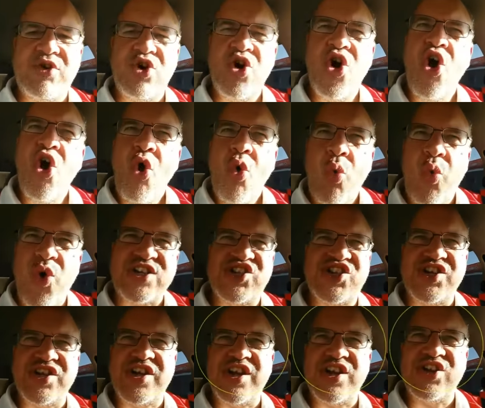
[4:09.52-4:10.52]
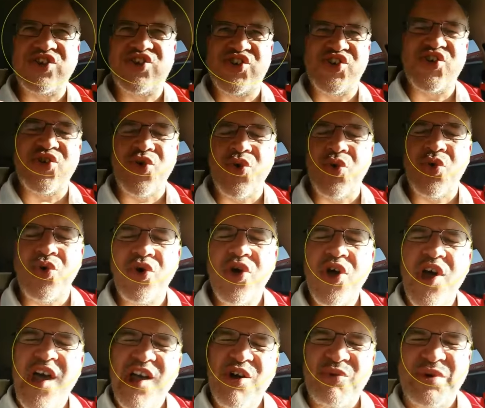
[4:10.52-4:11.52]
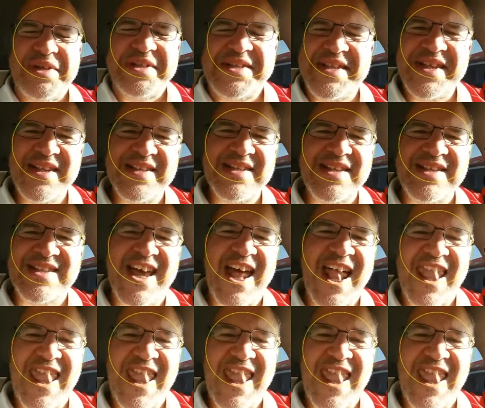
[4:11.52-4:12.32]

And it's time for a rumble.